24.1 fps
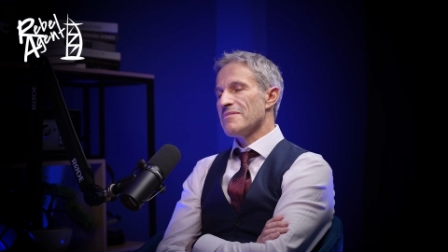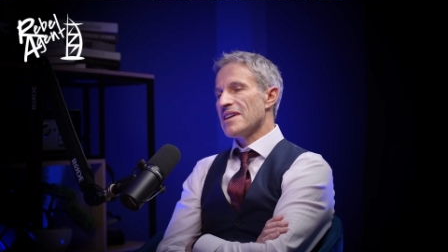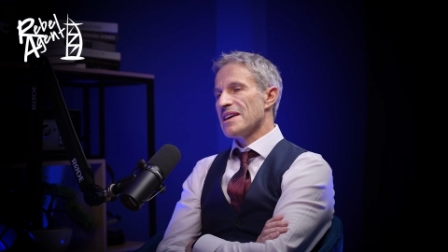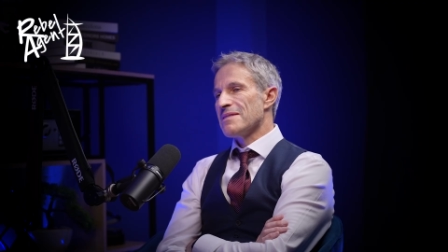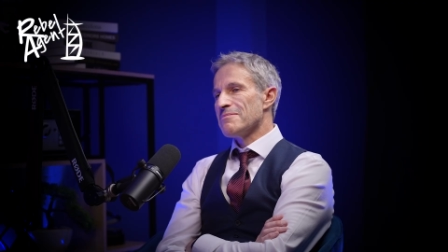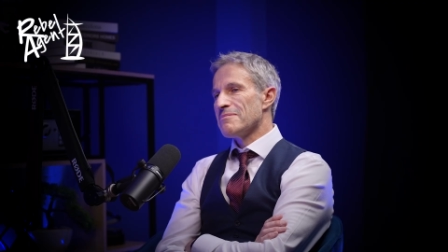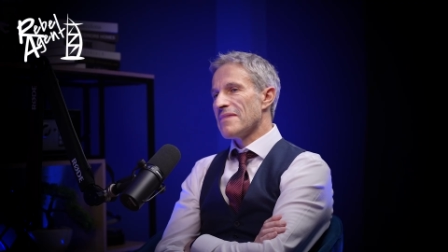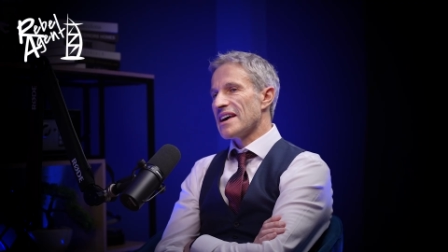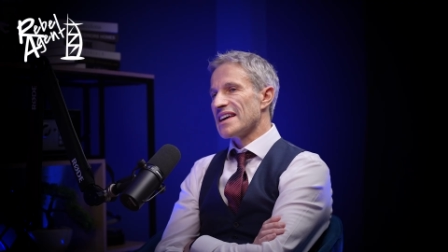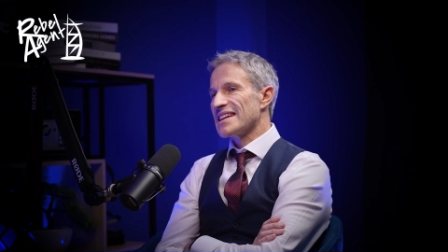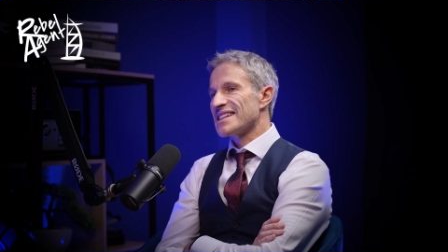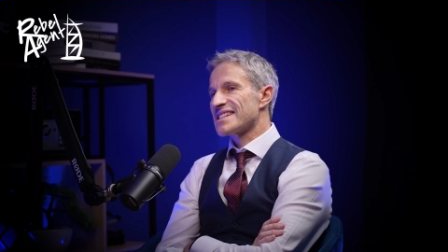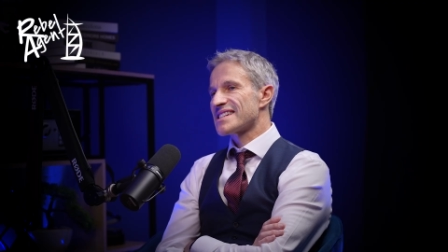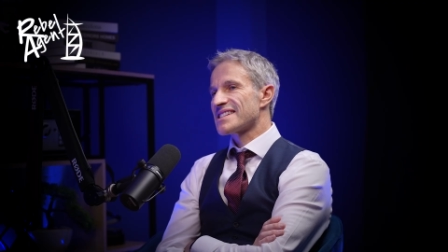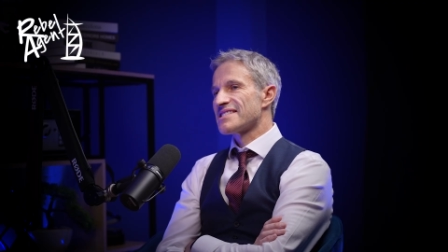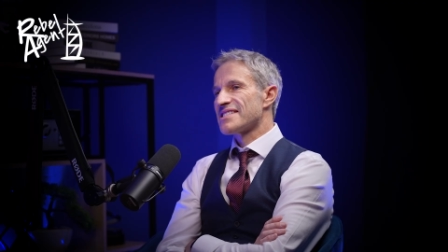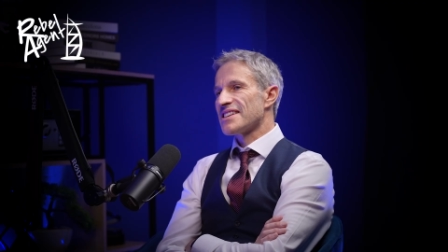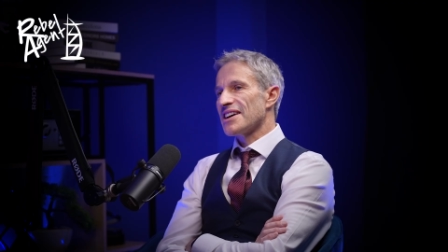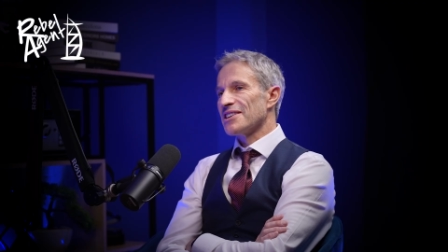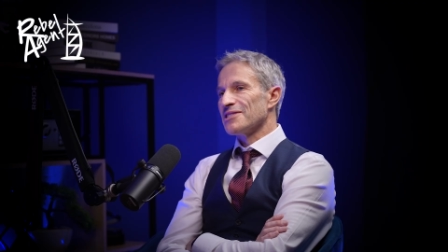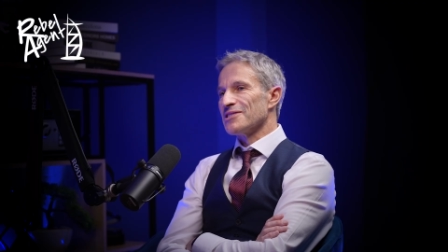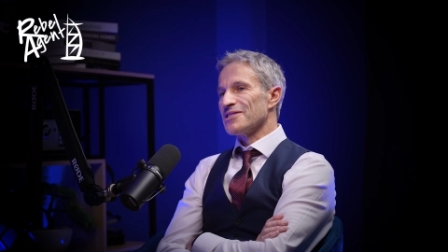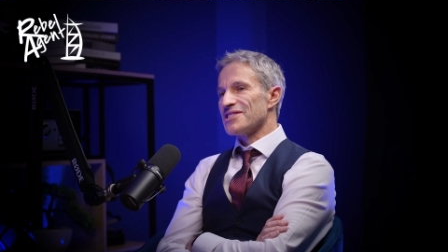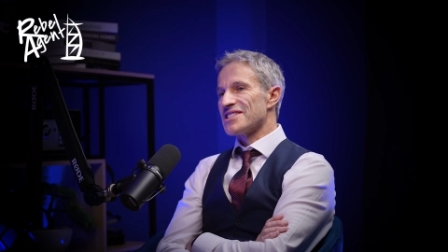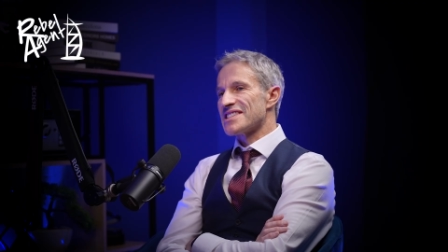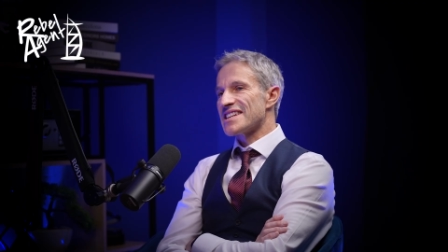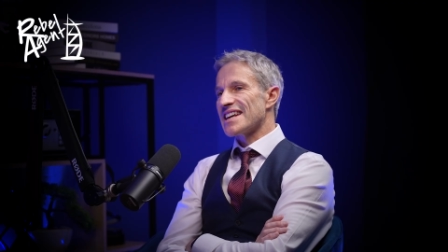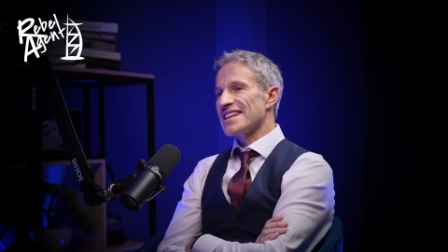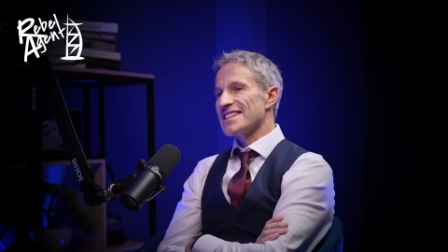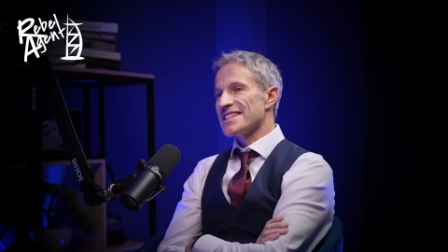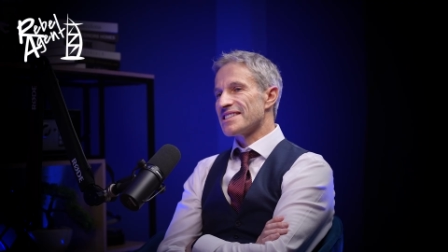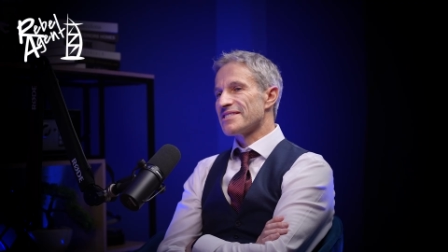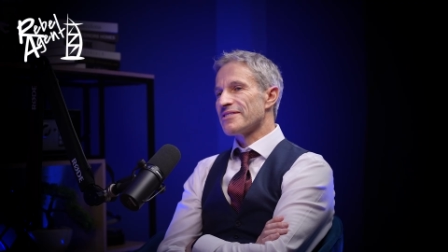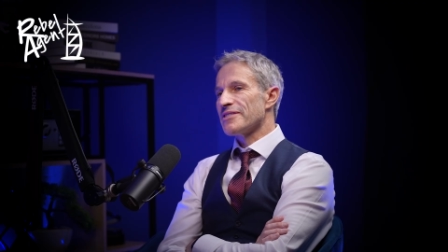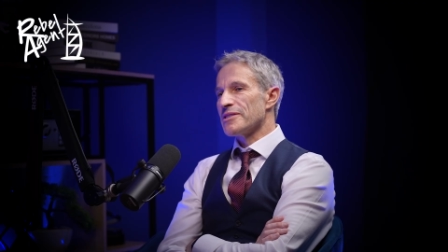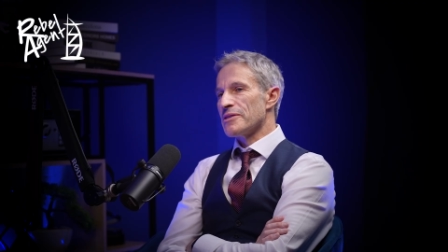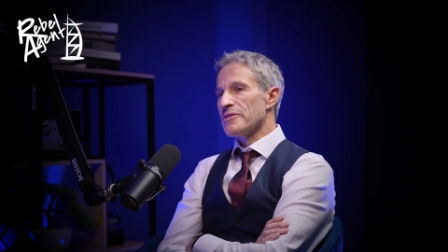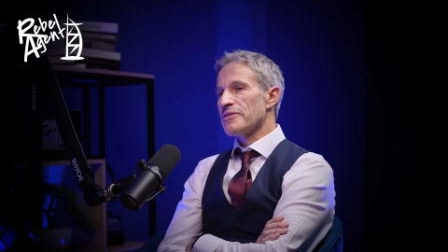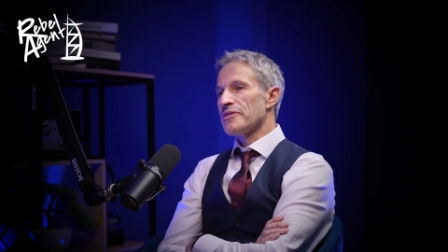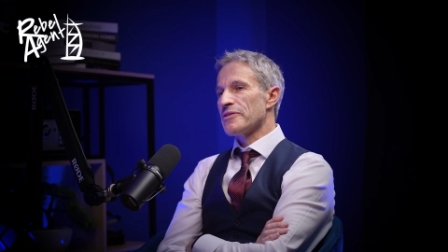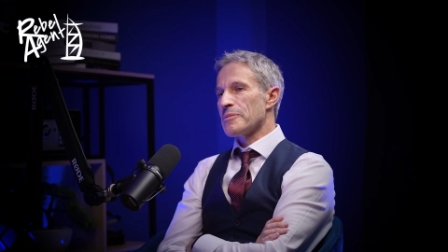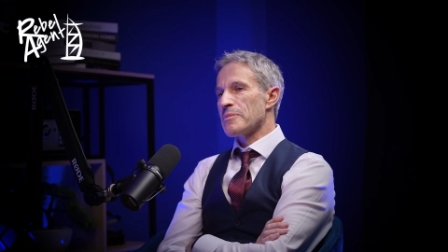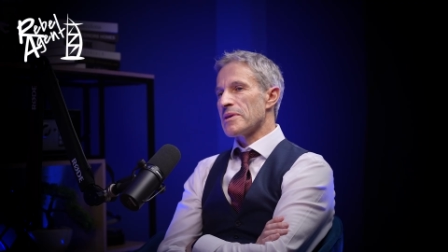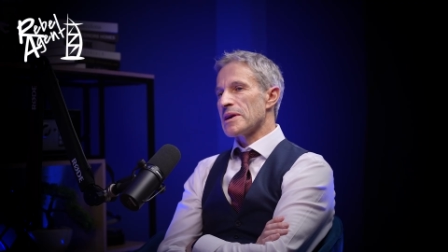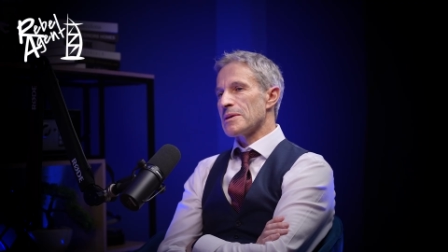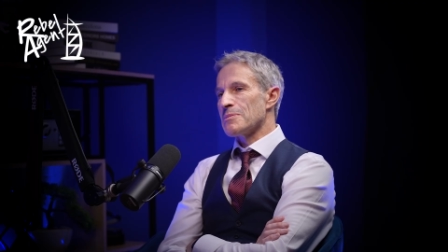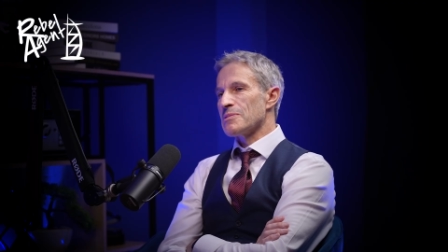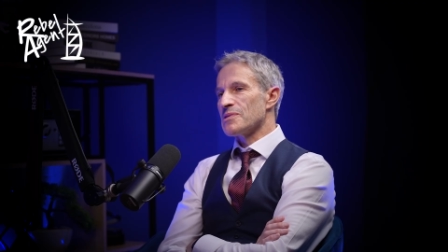it makes total sense for
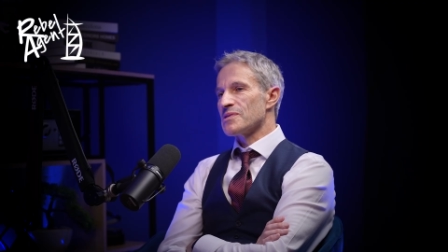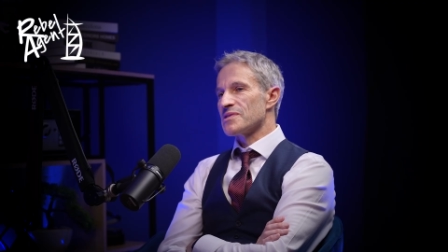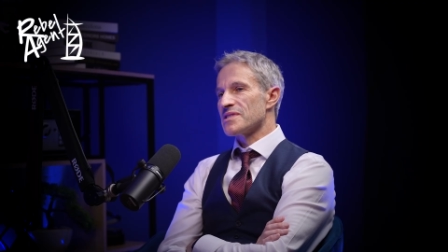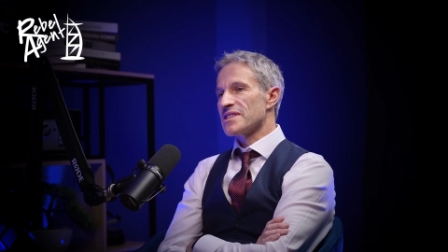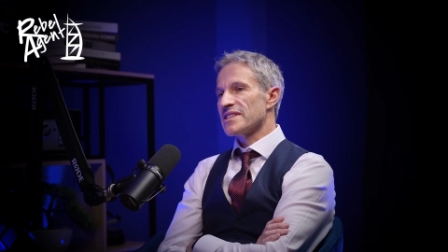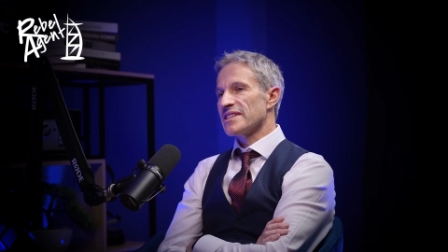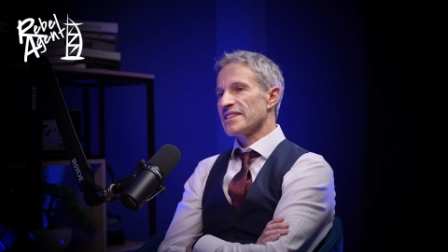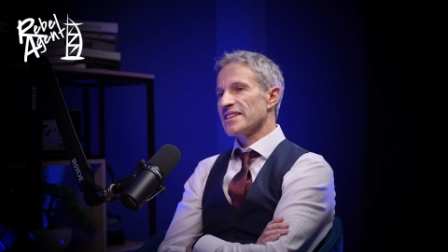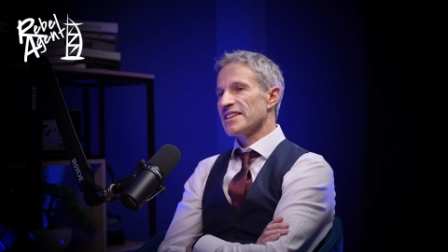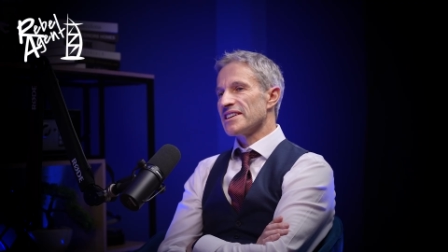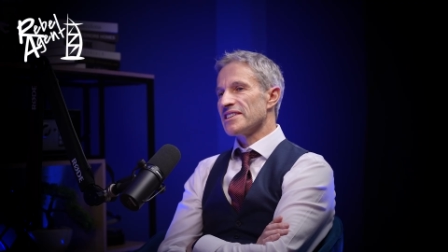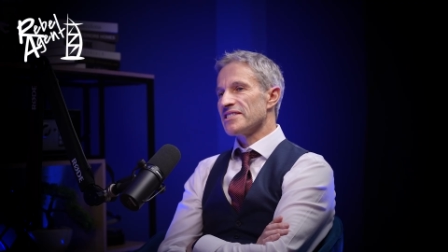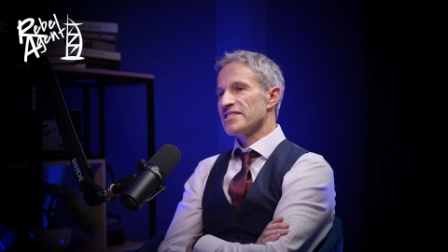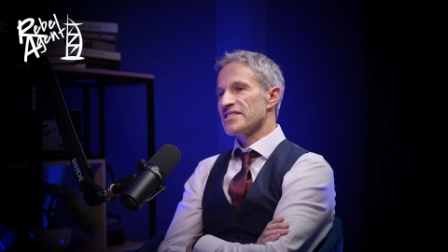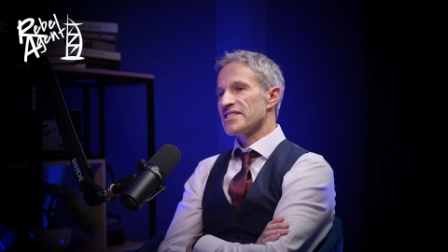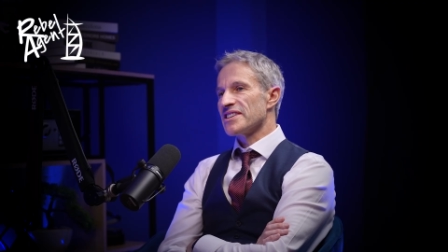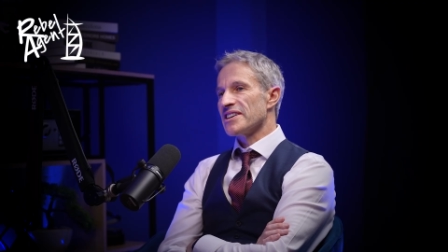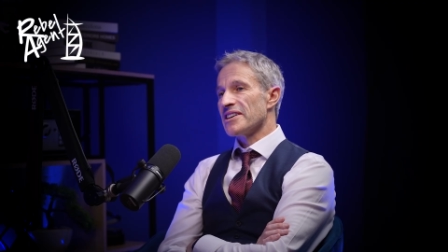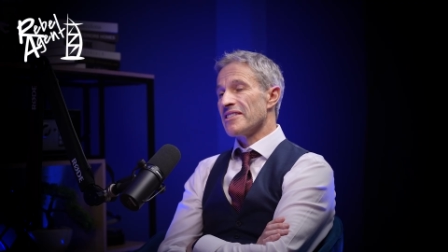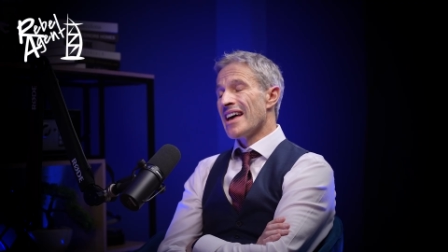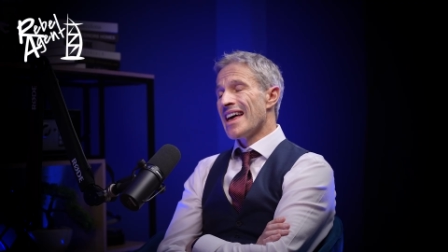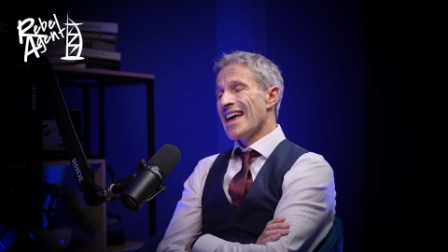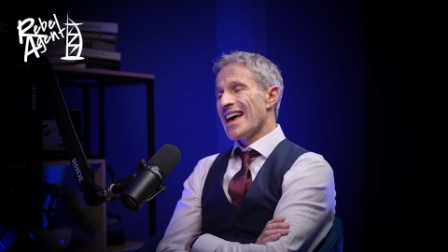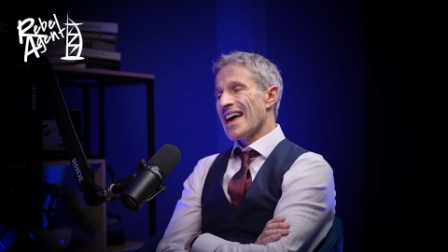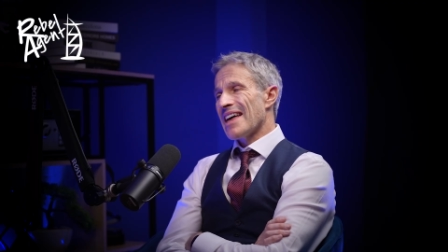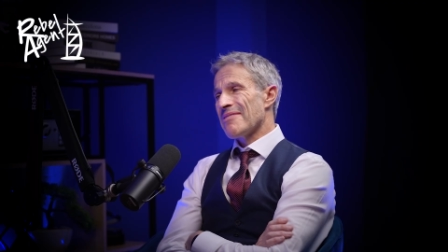people to use you.